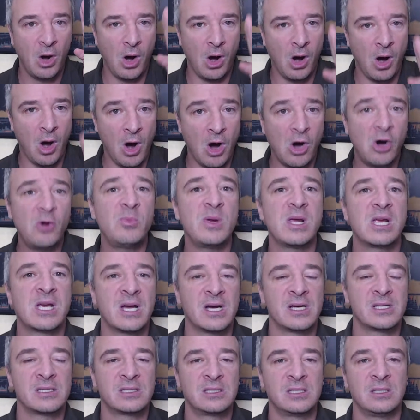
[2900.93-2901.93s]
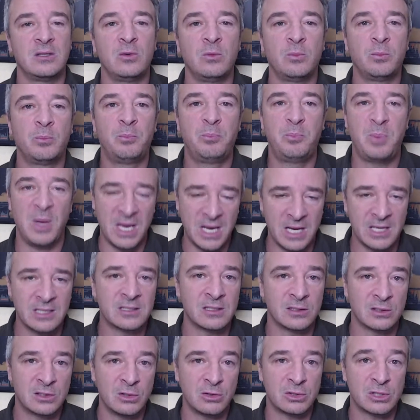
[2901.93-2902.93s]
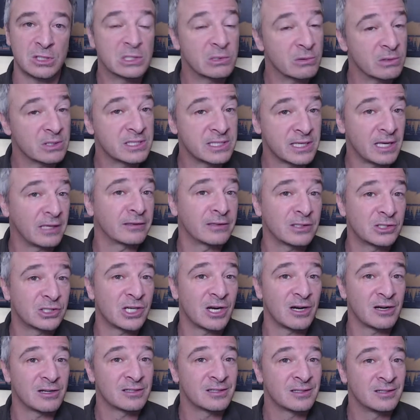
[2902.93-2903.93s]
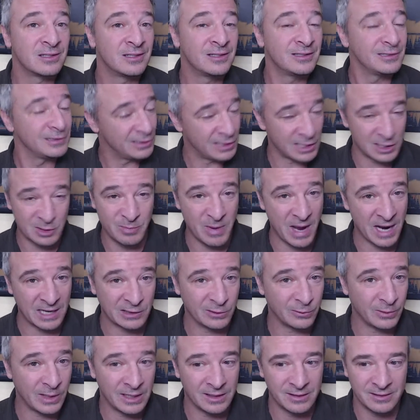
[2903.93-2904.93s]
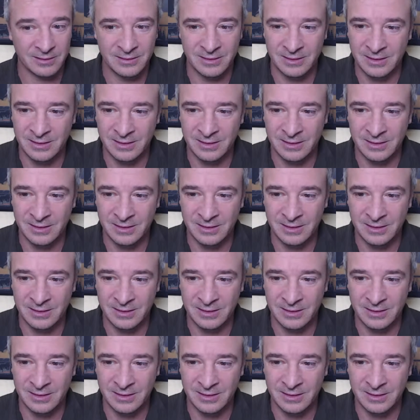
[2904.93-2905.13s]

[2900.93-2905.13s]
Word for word: all because the big institutions who are selling the shares just backed away.